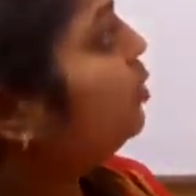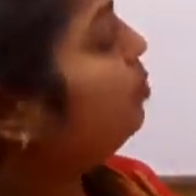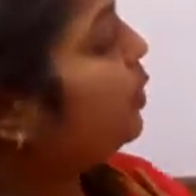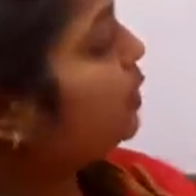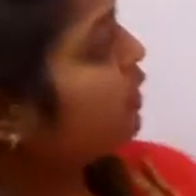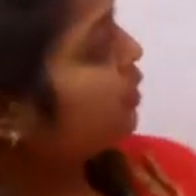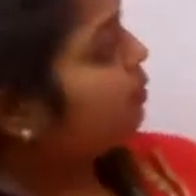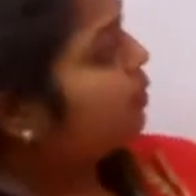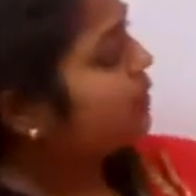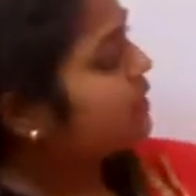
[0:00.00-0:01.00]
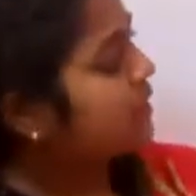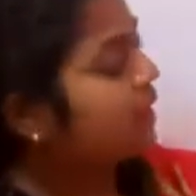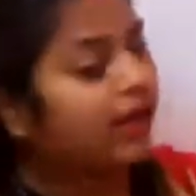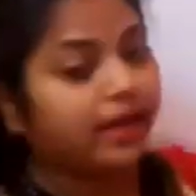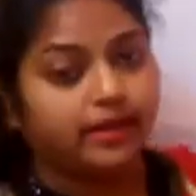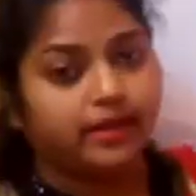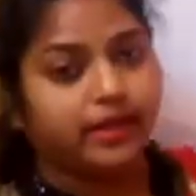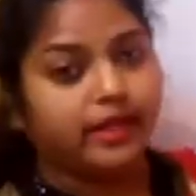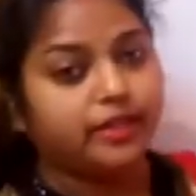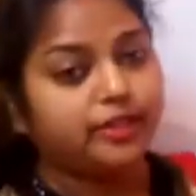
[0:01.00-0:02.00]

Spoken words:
both the boards are in